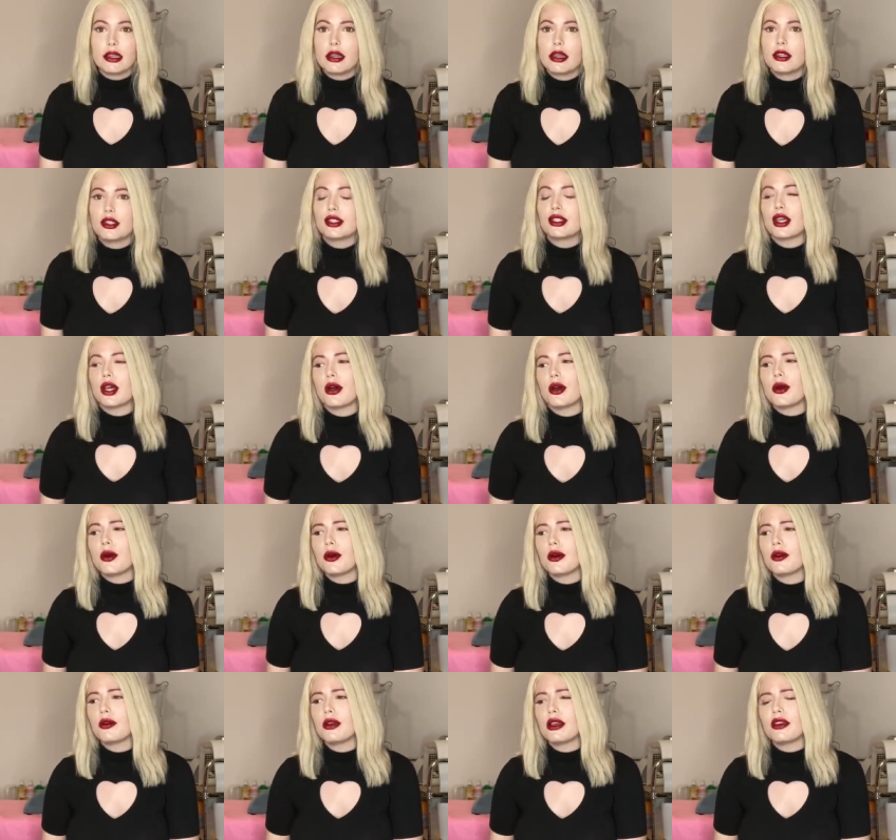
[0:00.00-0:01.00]

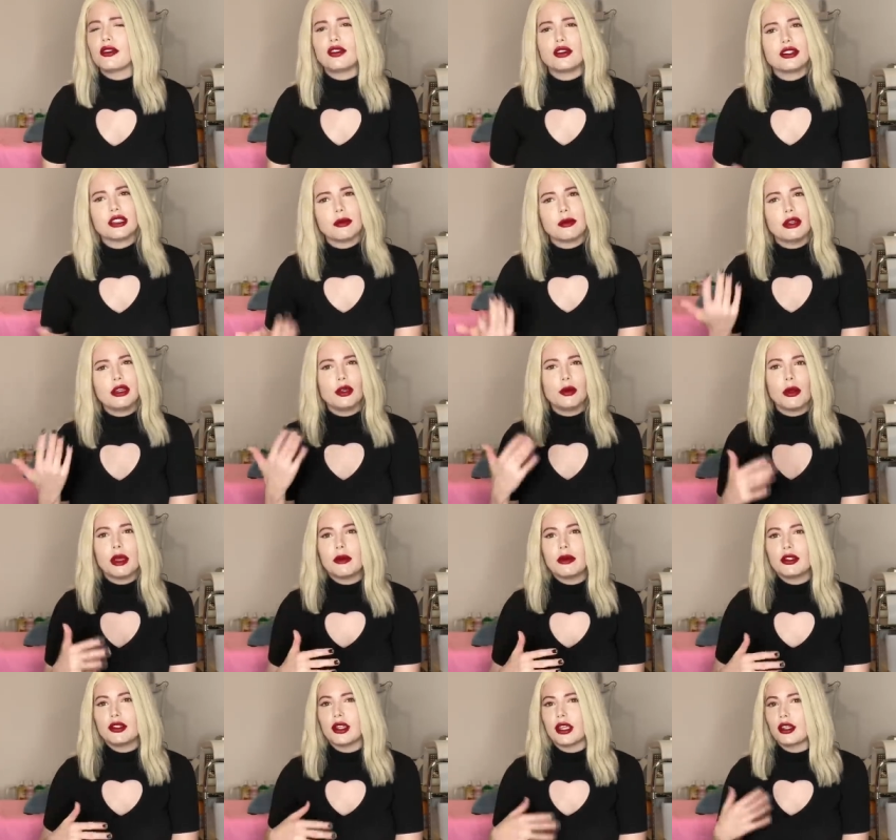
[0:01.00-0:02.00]
So if you're somebody who
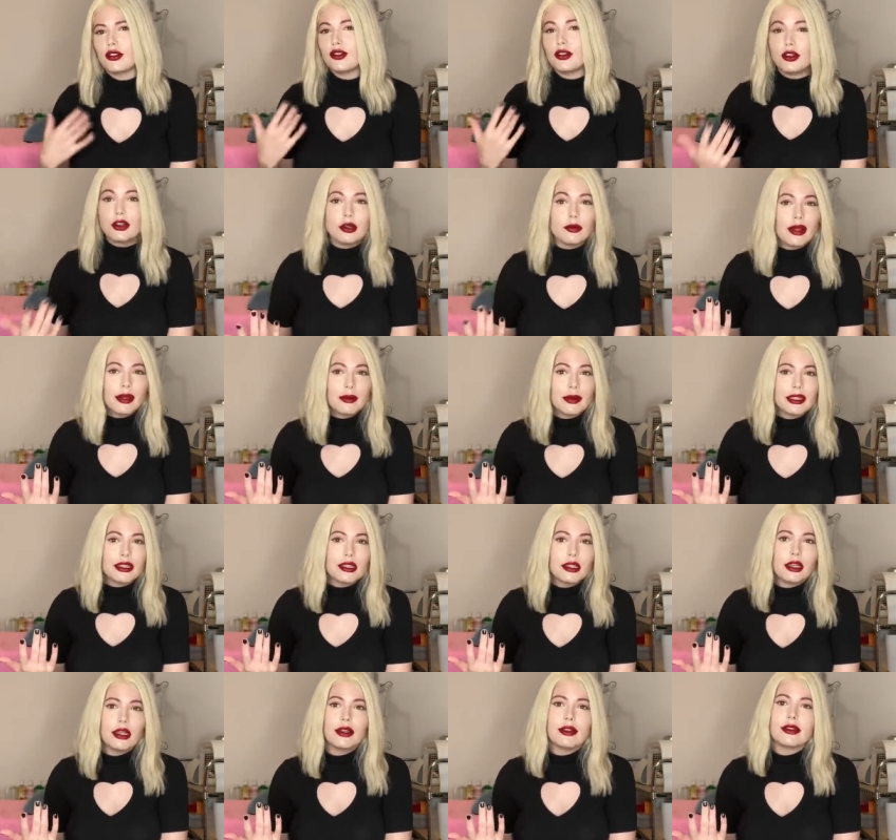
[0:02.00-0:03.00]
maybe is like triggered by
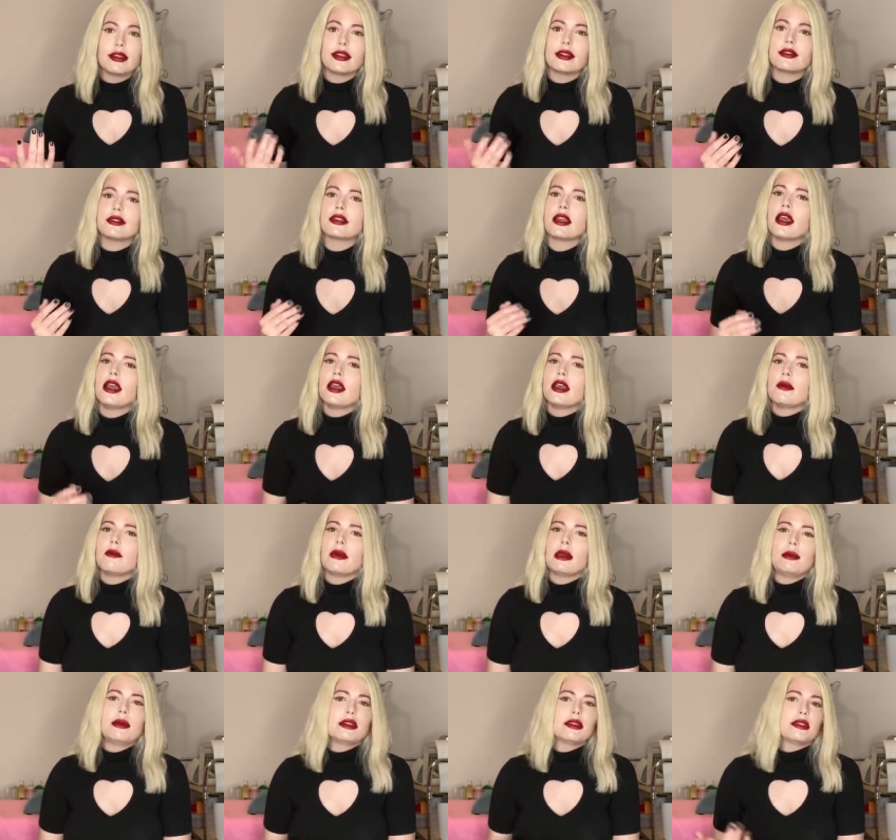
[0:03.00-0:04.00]
mental illness,
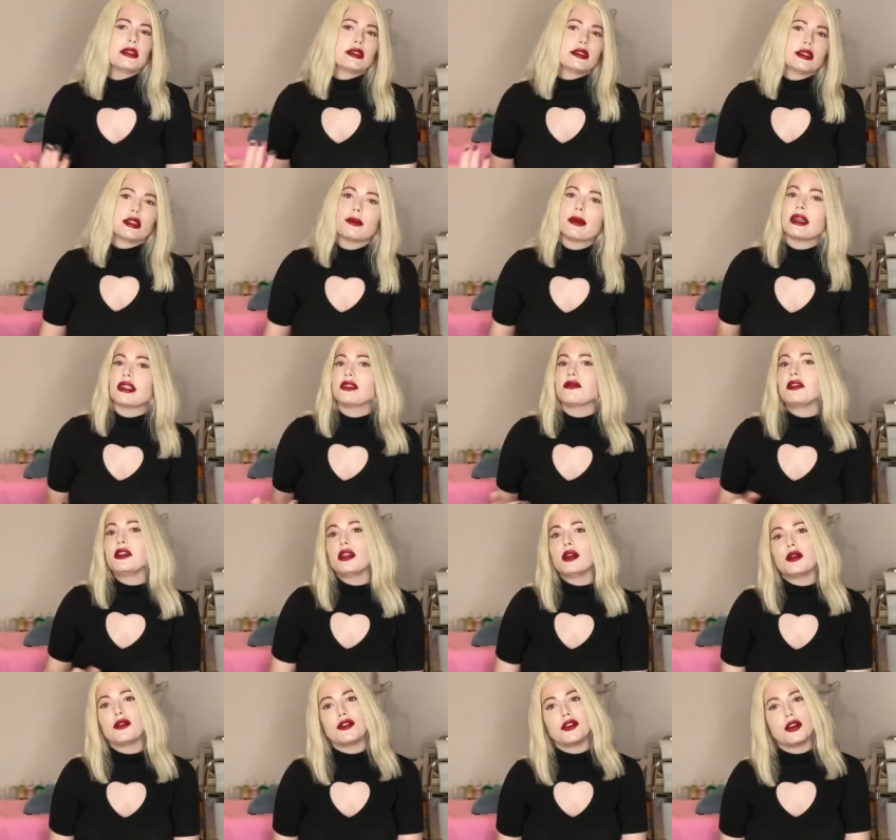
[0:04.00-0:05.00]
maybe this isn't the best
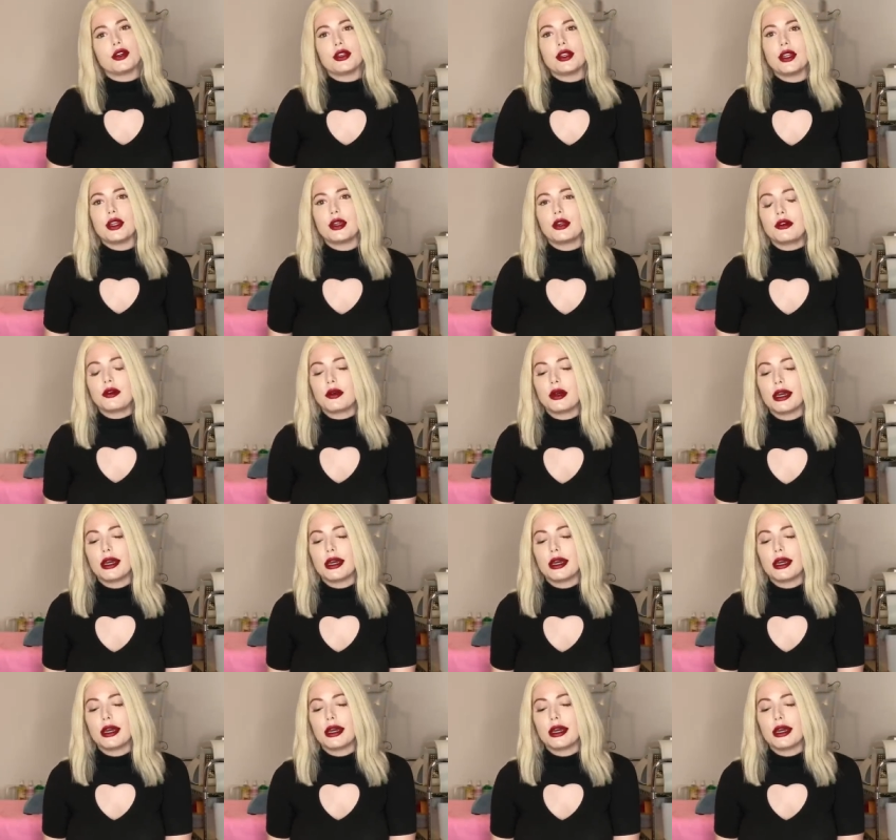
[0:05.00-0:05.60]
video for you.